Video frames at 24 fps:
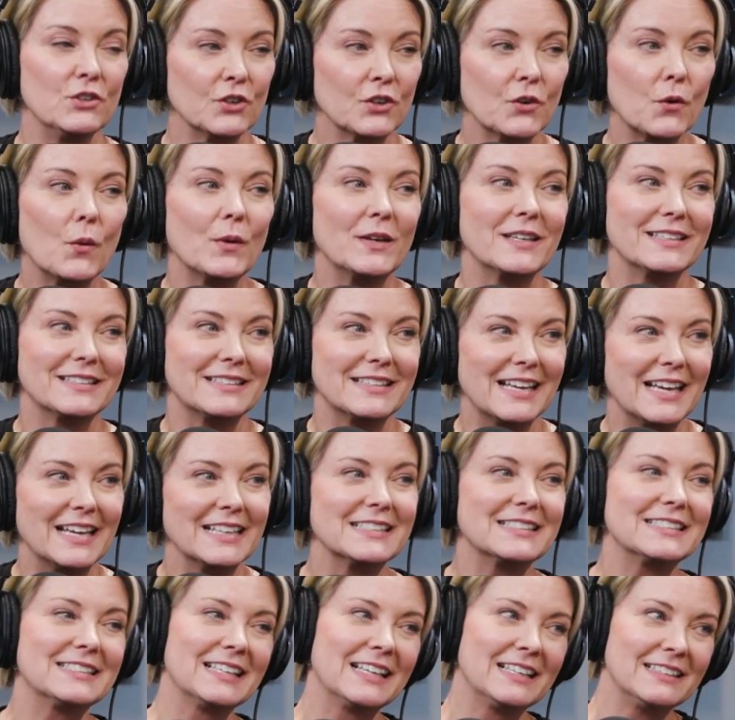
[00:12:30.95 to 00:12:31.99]
you're going to
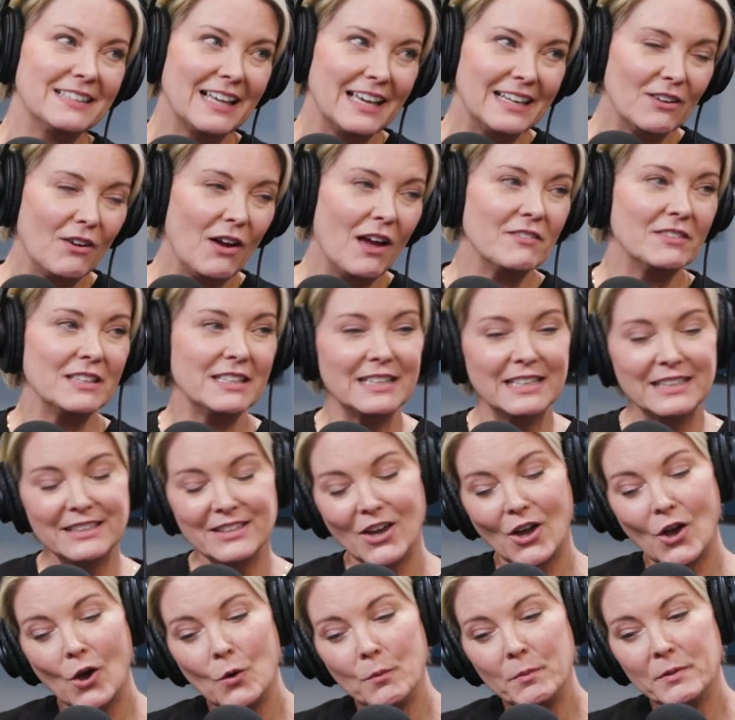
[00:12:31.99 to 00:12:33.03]
say, since I don't have anything
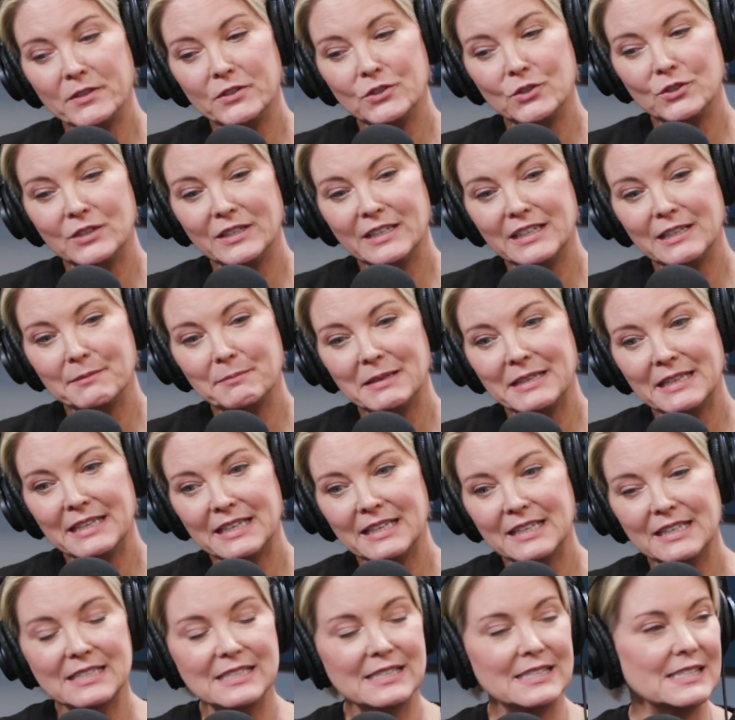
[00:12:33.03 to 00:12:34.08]
to open, you could get me
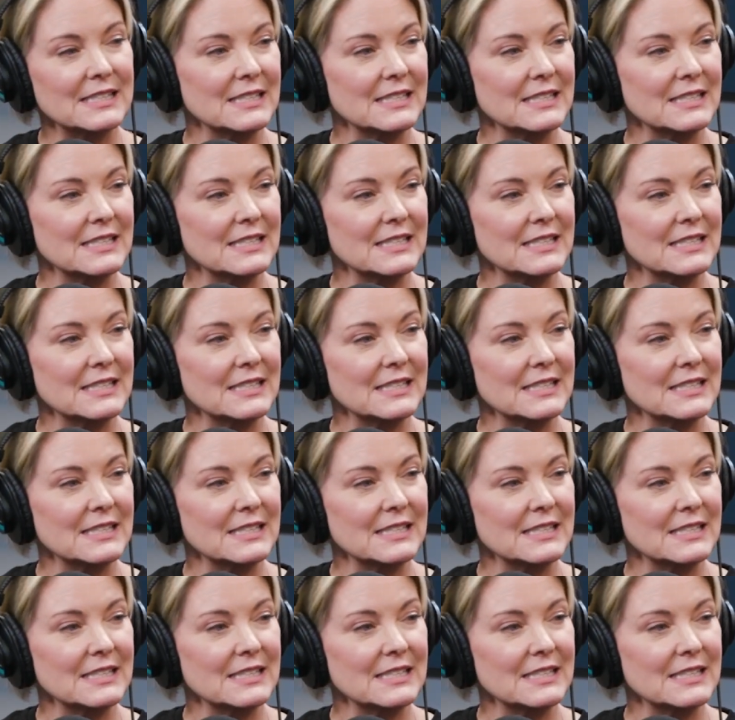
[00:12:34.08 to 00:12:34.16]
this.